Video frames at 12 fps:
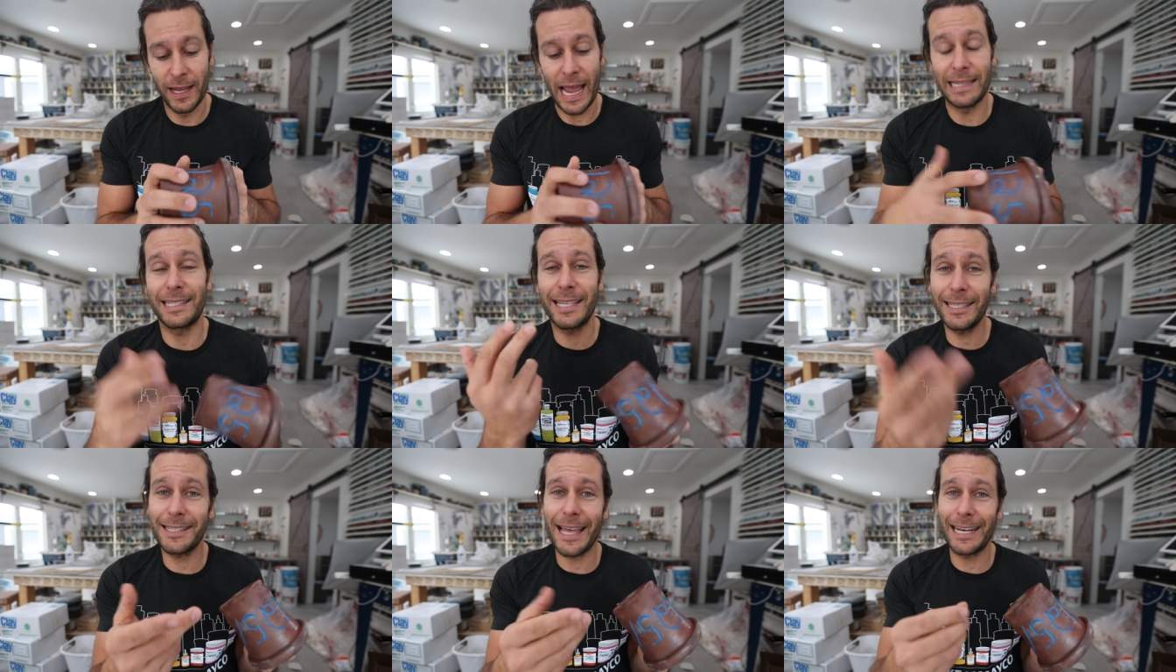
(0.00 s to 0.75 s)
And
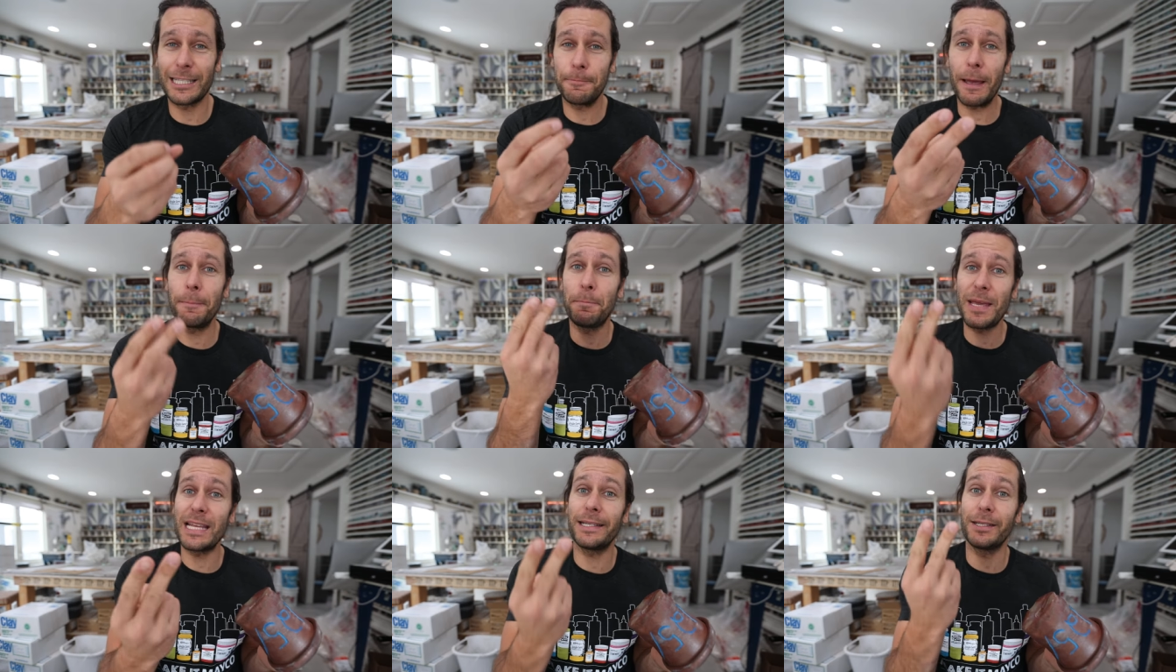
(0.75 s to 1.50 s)
since then, it's been
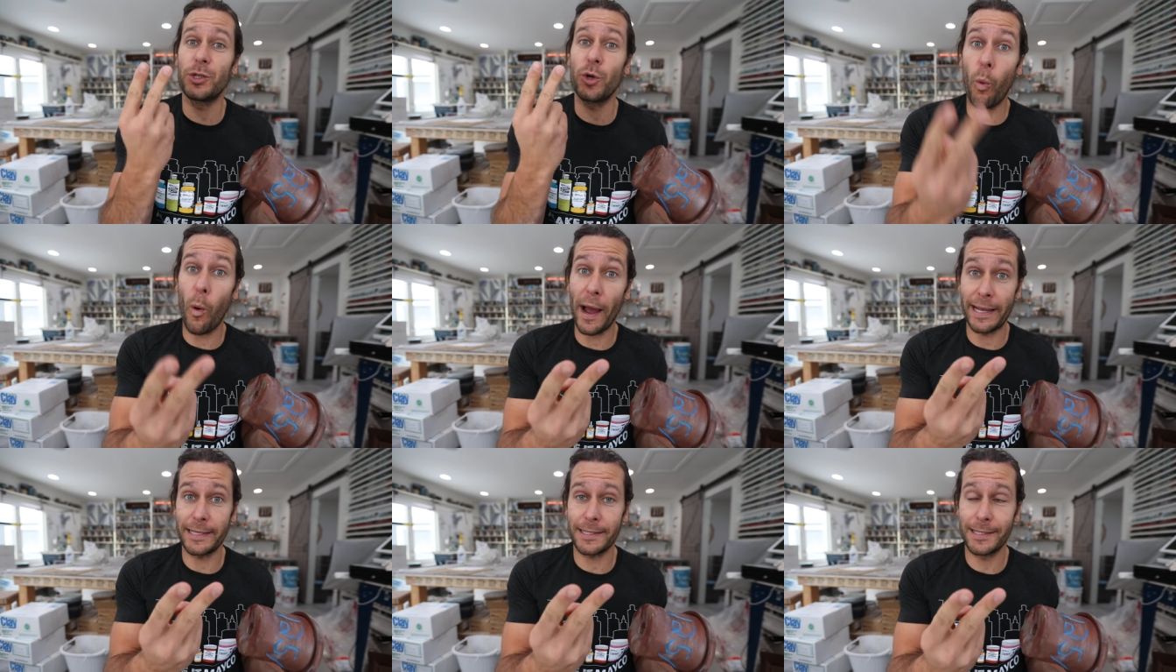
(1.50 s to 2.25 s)
beaten
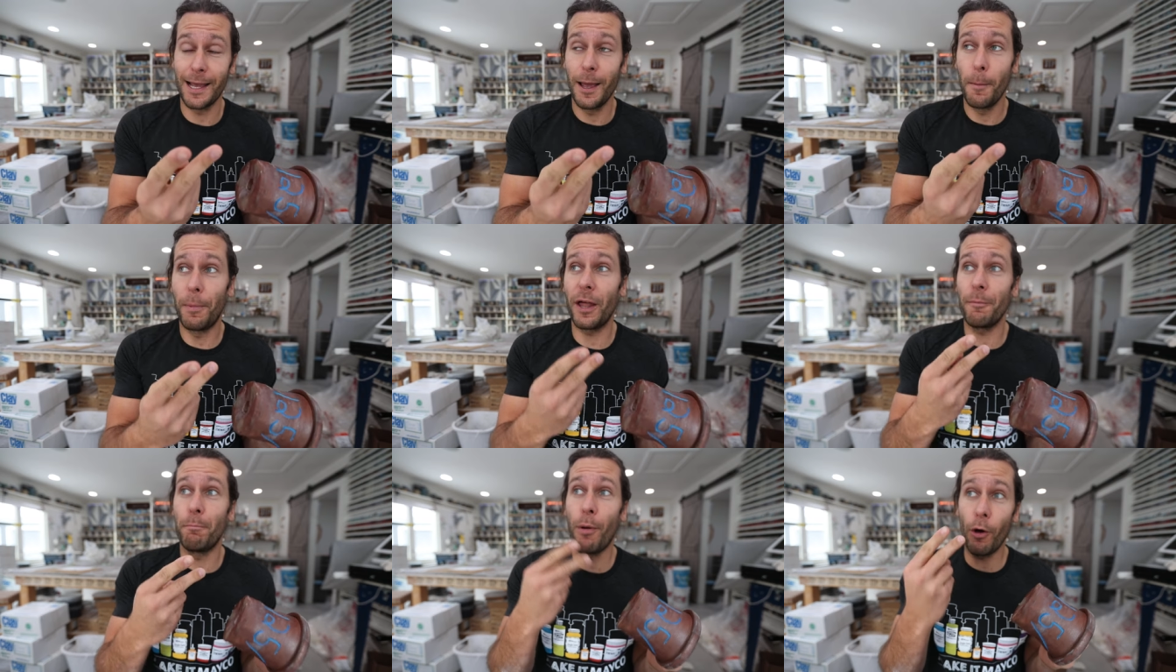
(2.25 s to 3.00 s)
twice,
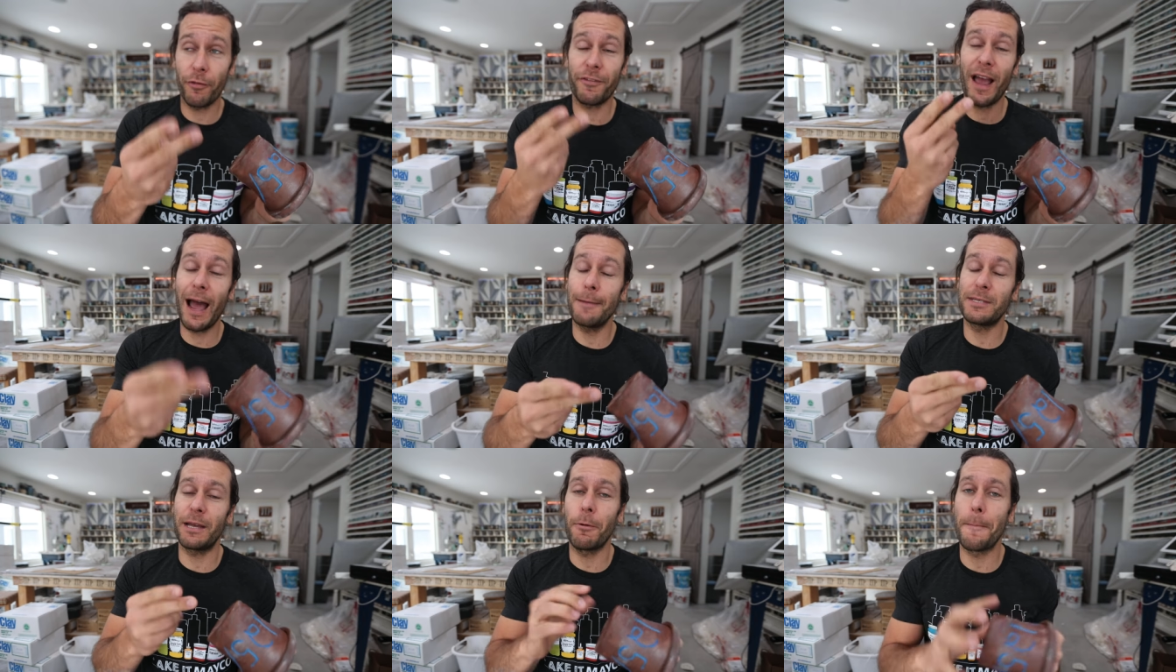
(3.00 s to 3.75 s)
but both
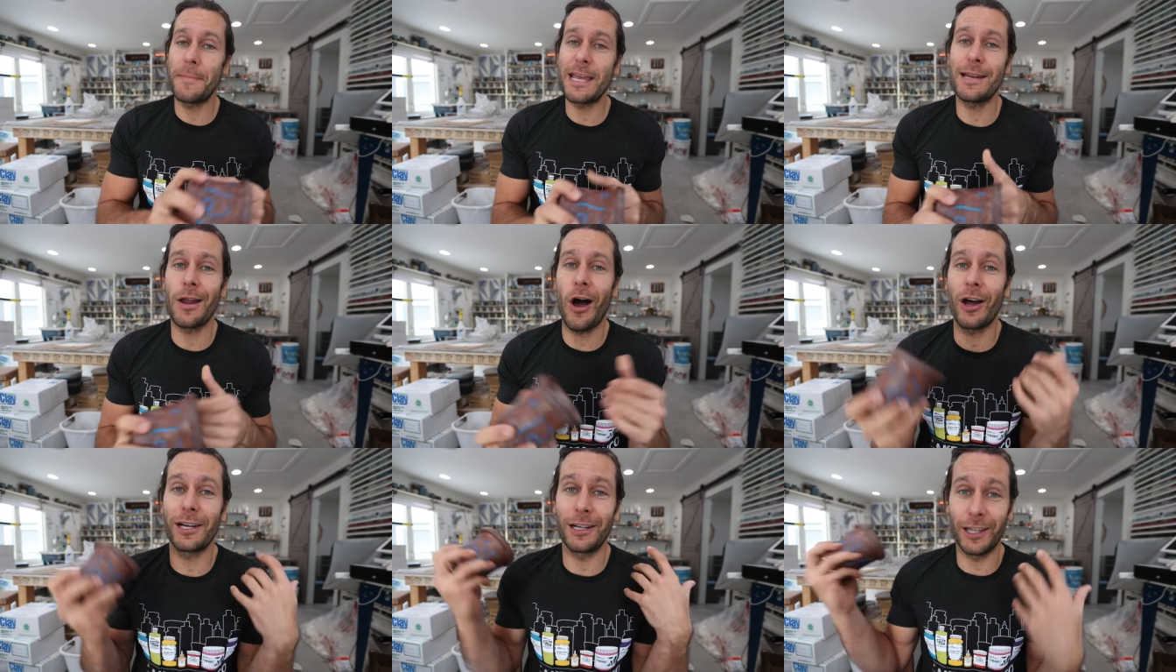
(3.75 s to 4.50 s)
times they were beaten
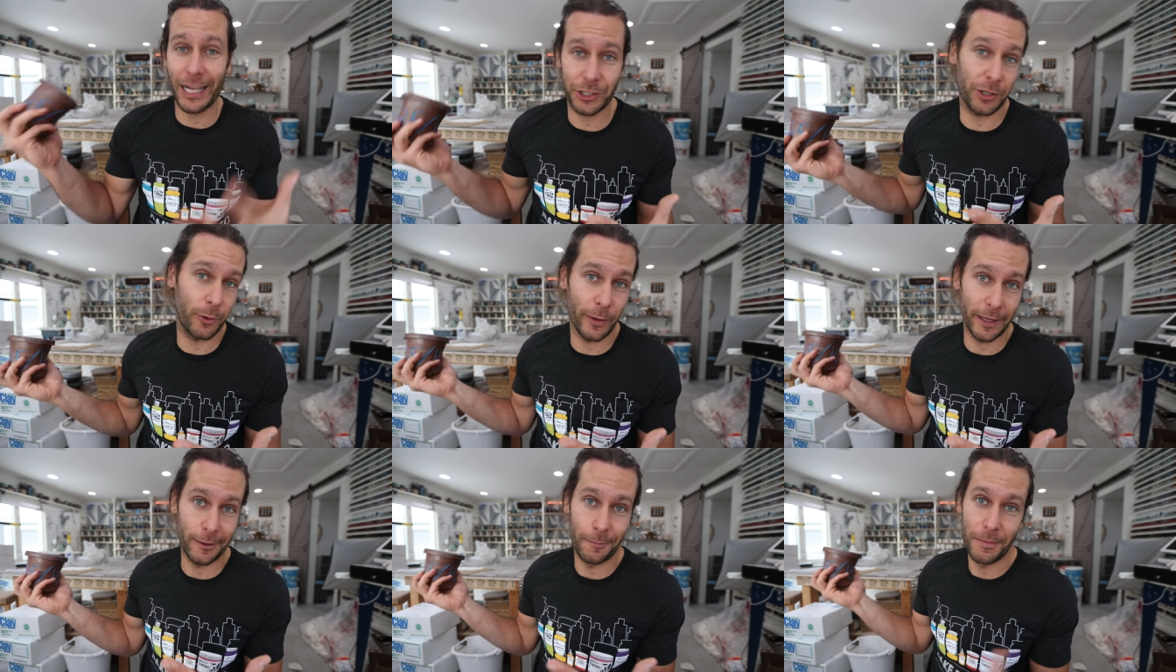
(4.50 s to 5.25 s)
on an electric
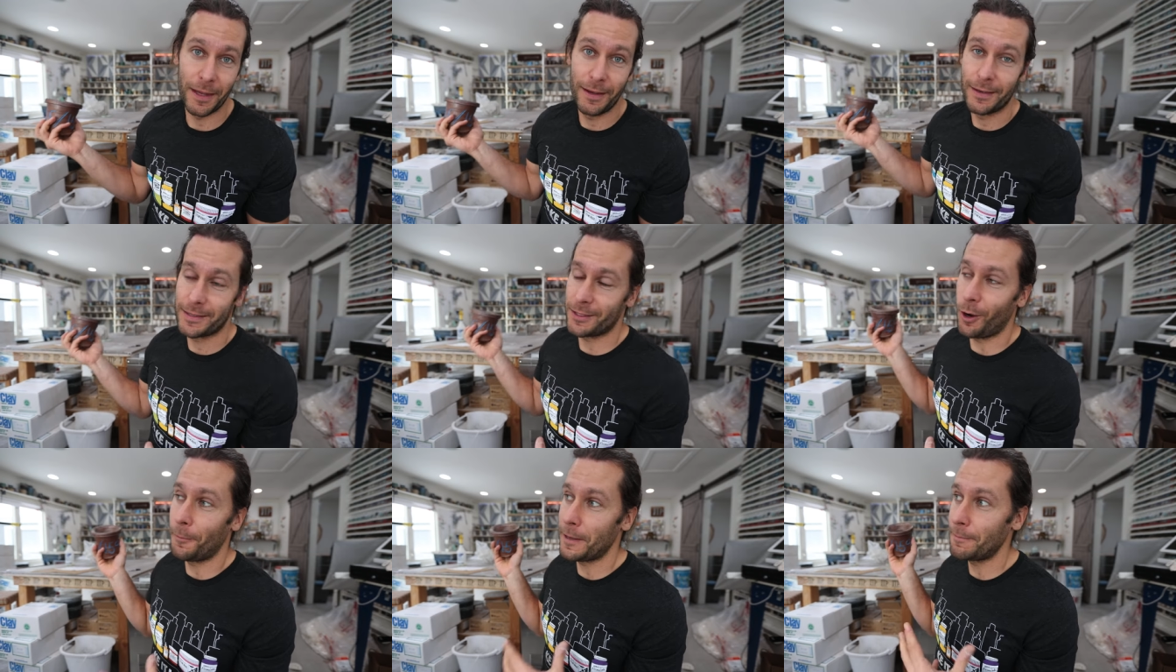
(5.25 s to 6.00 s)
wheel.
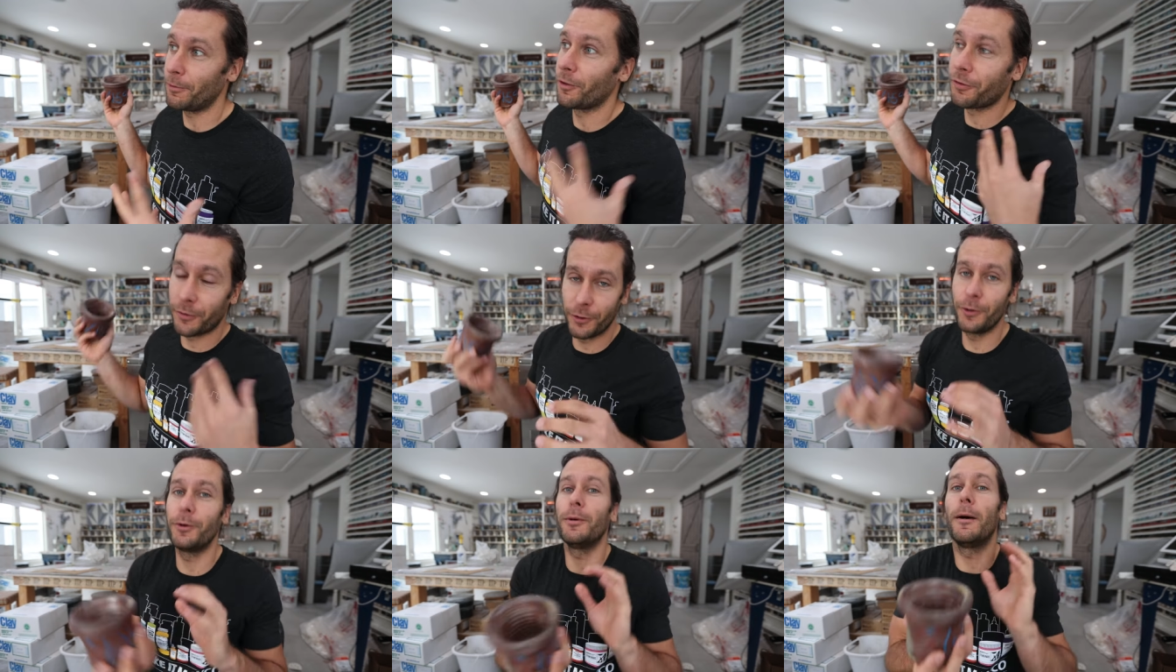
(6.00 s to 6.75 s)
So people
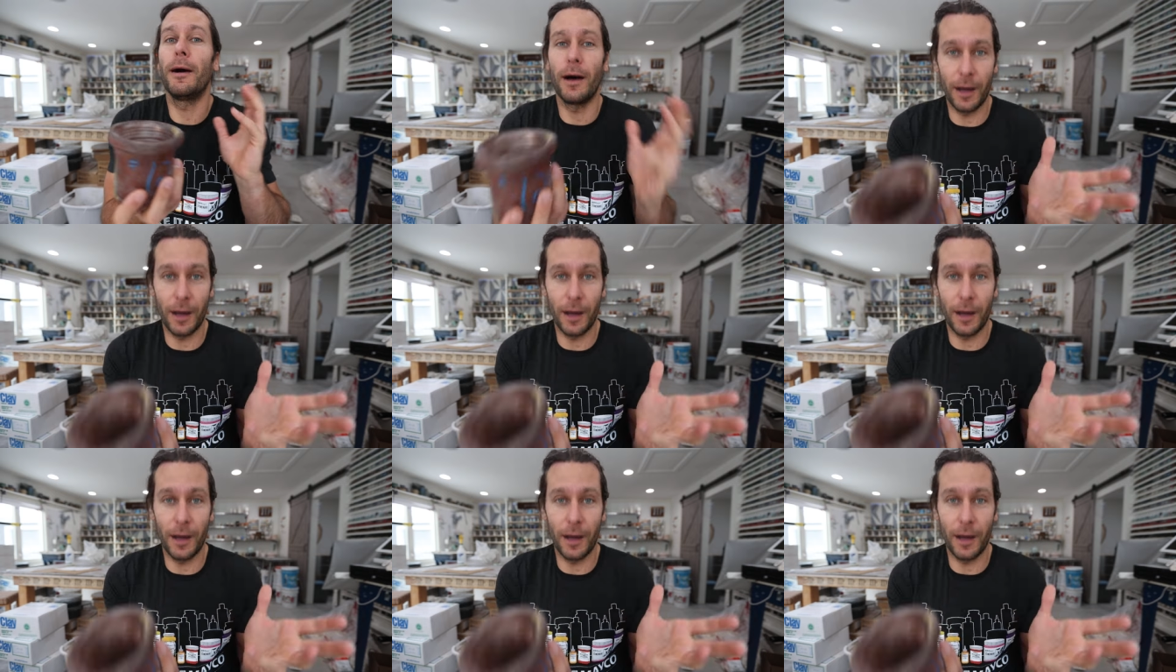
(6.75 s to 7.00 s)
threw,